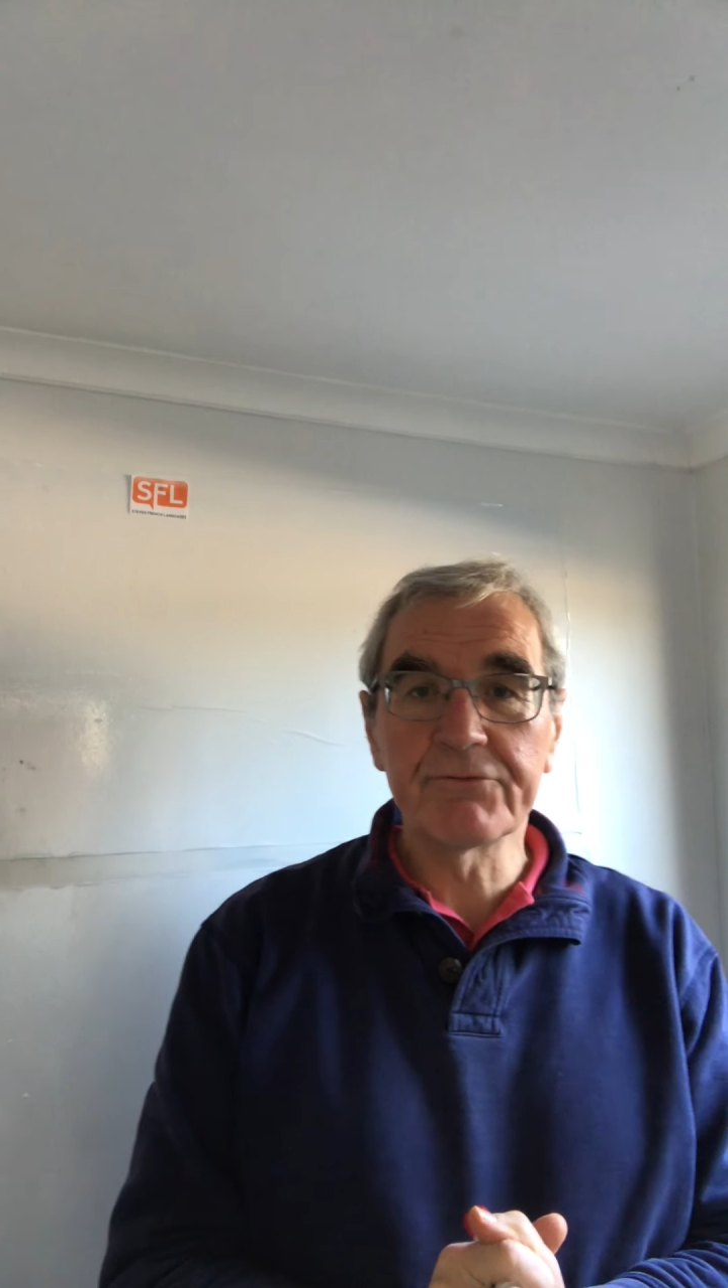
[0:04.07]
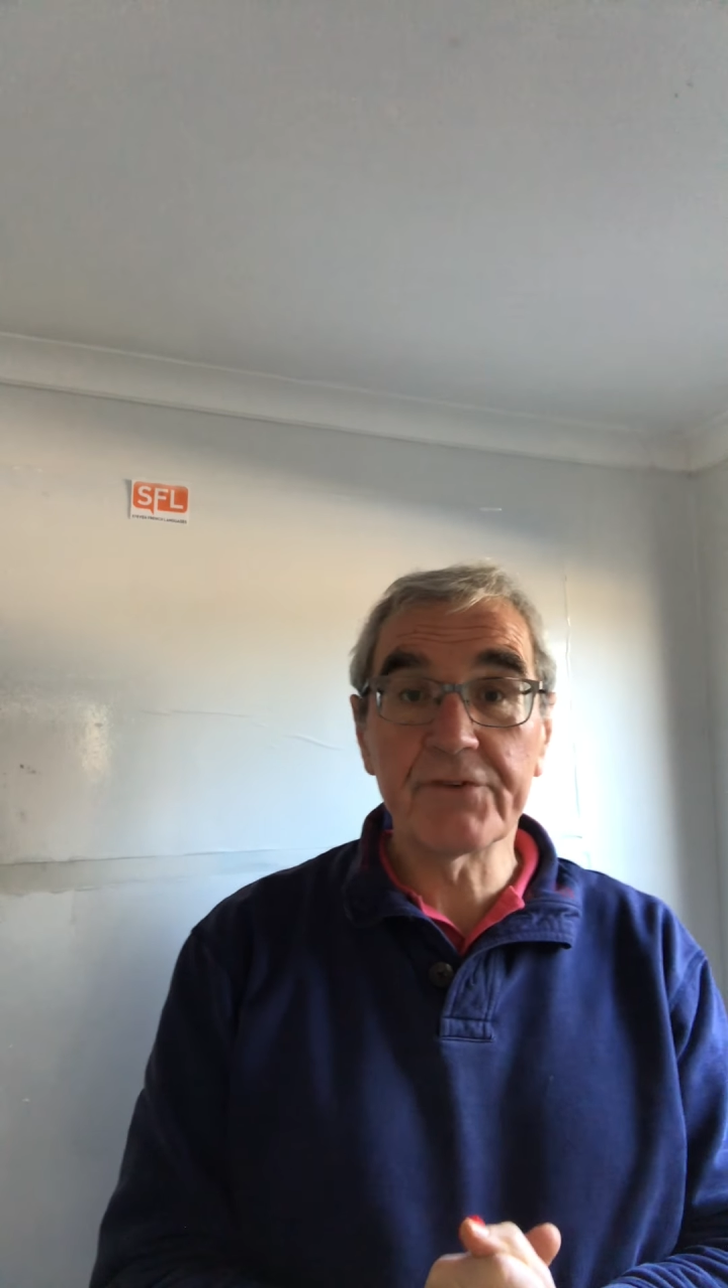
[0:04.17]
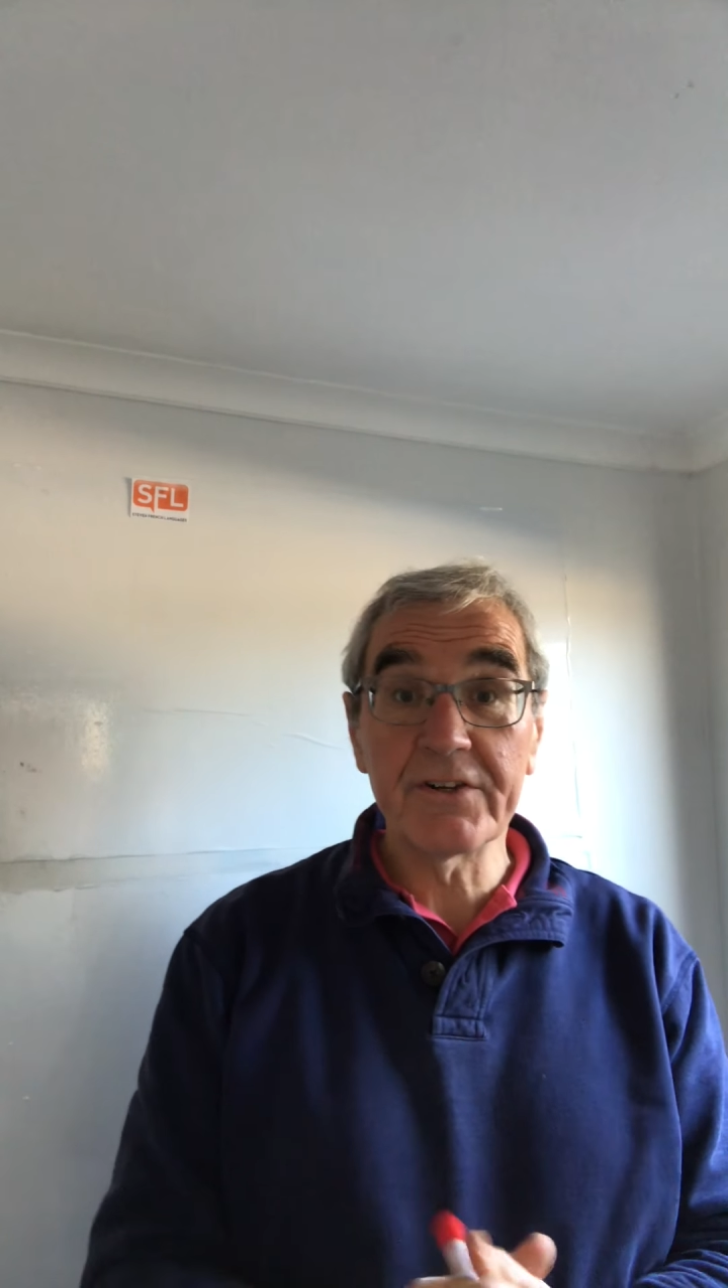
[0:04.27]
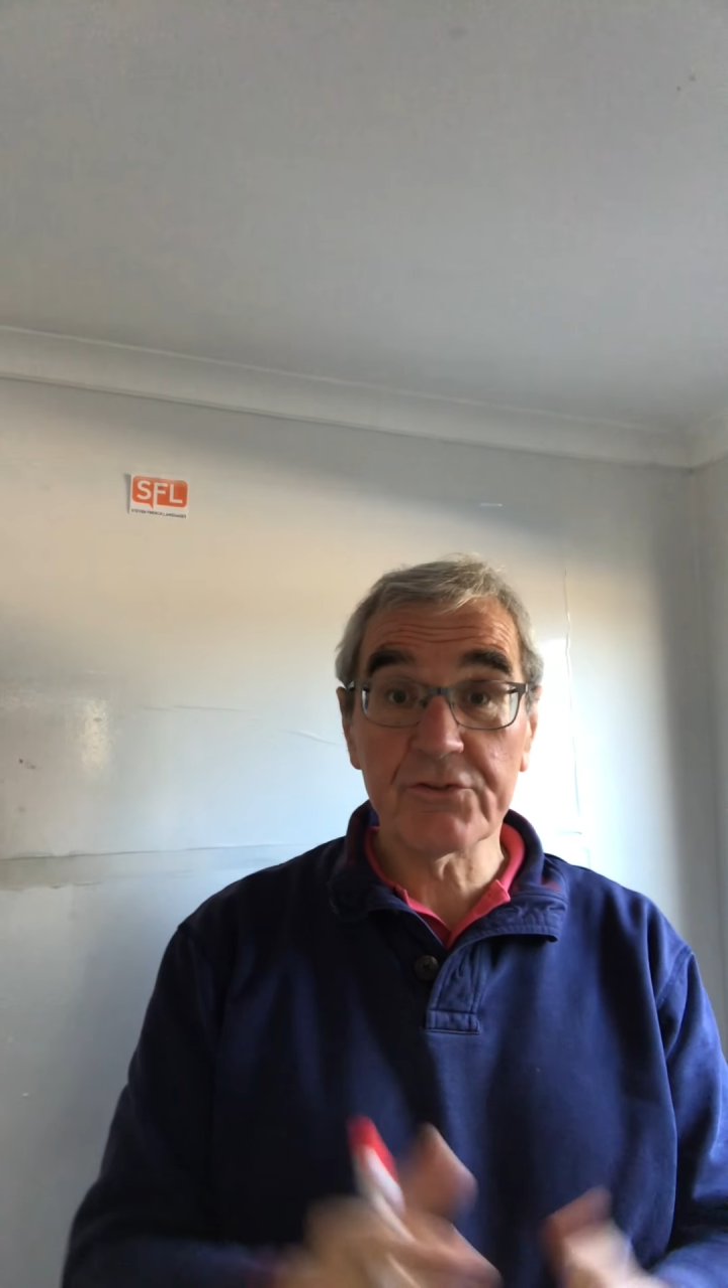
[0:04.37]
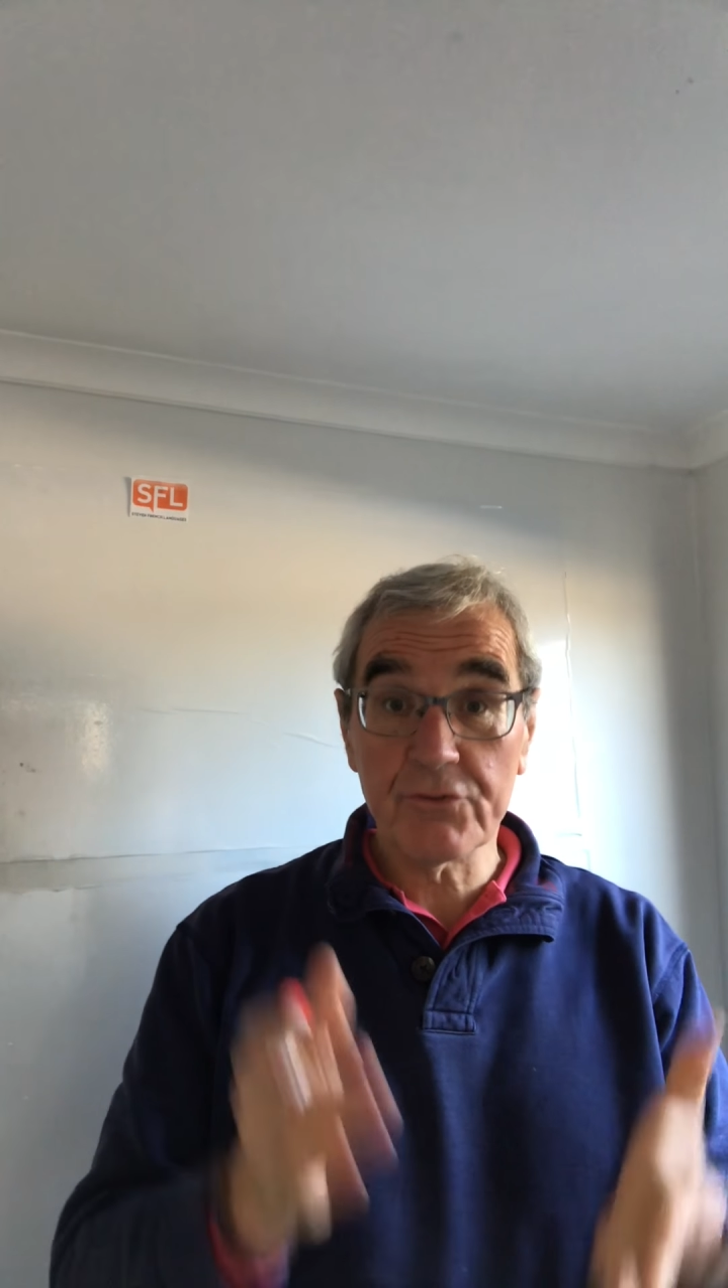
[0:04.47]

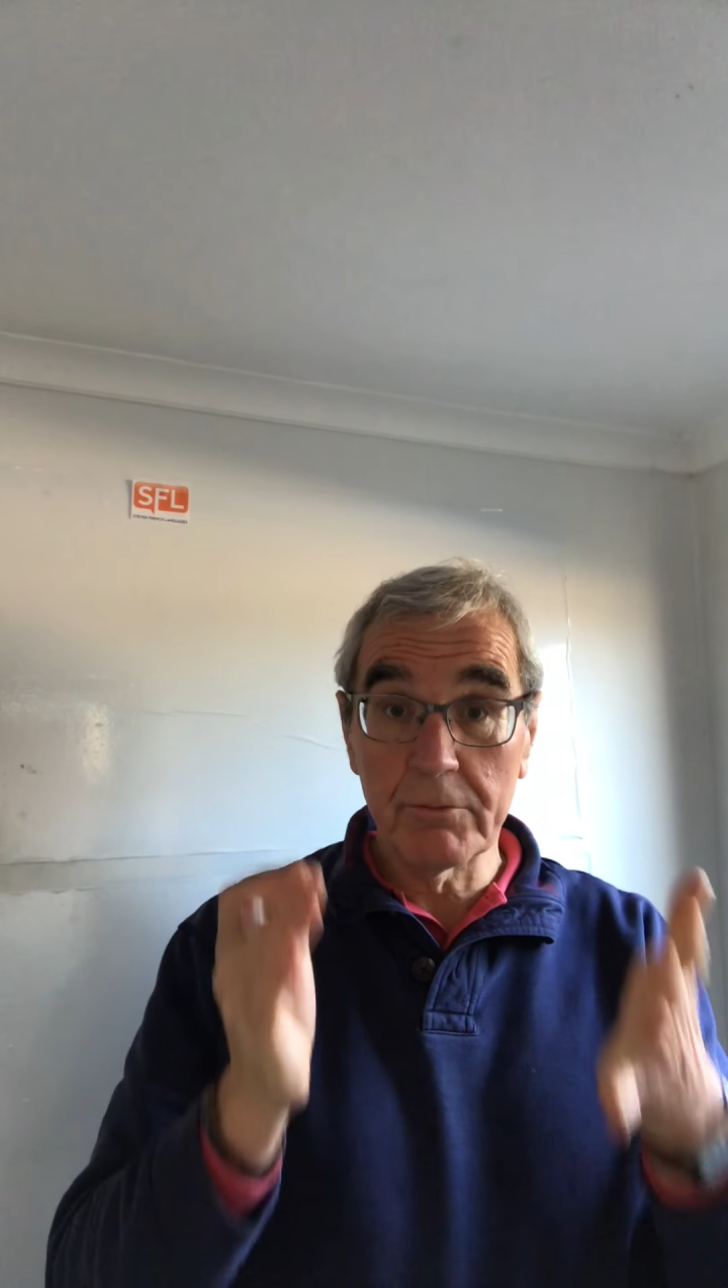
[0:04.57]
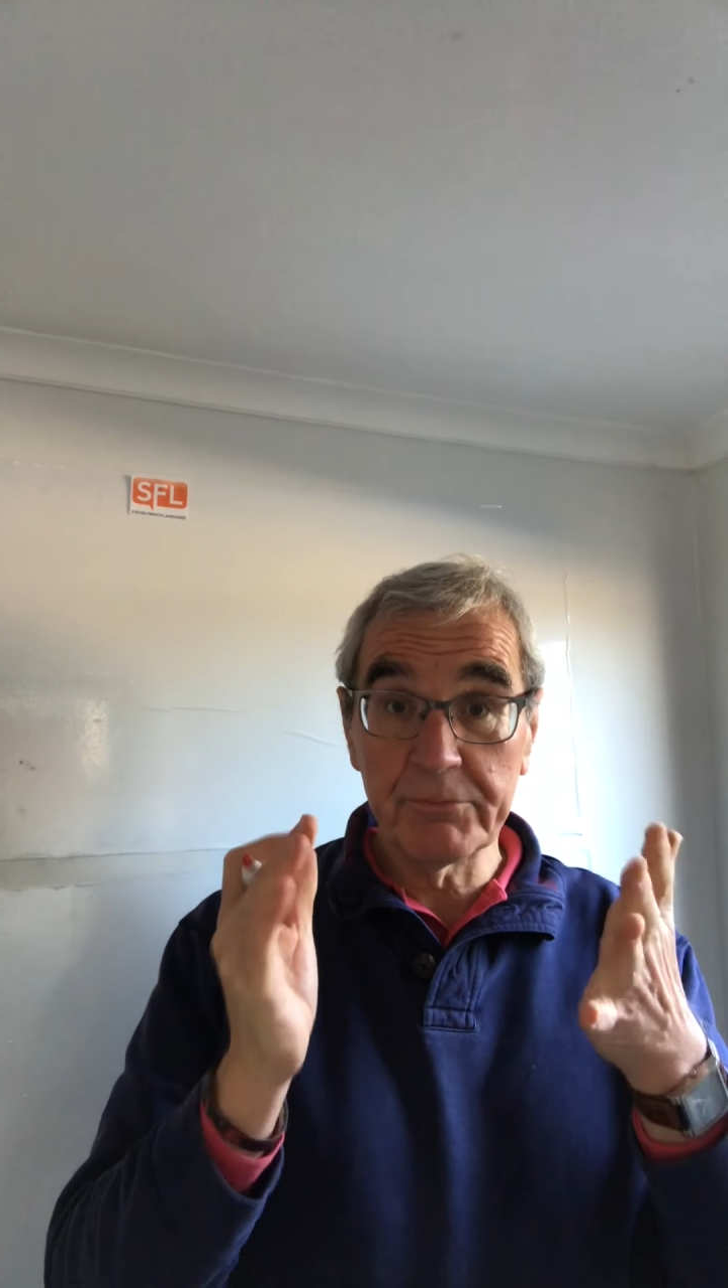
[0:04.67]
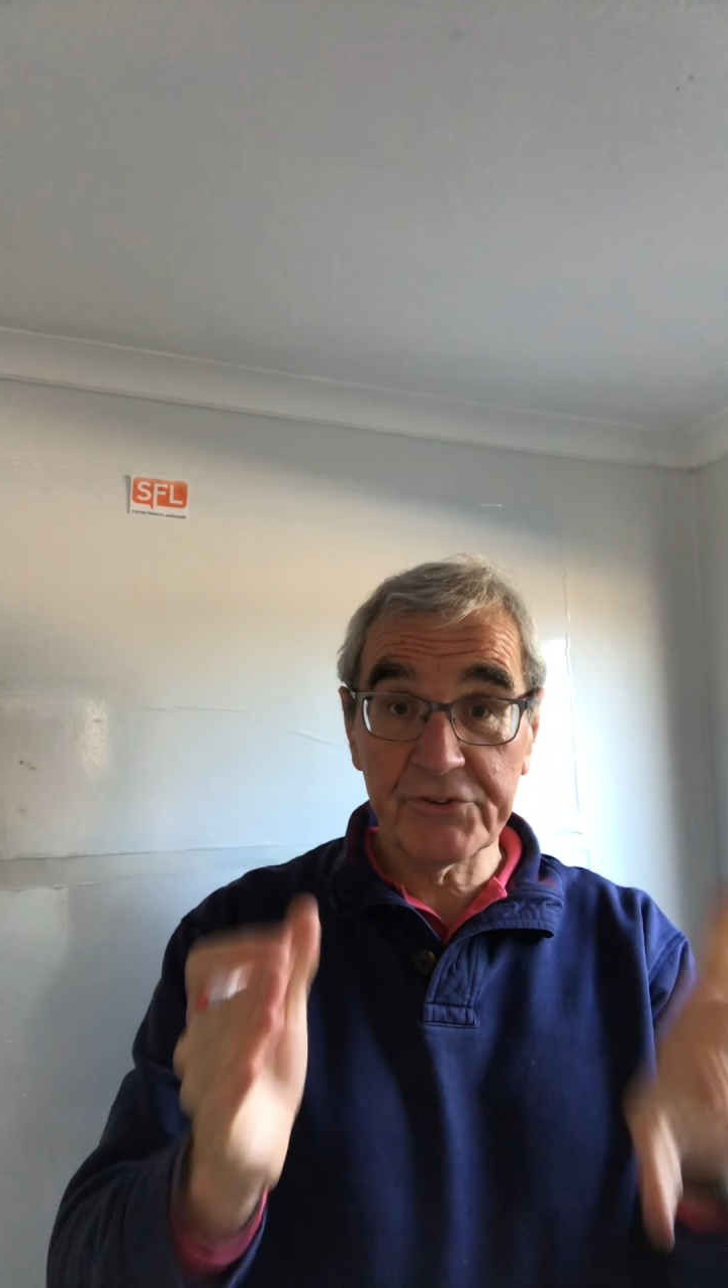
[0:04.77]
French from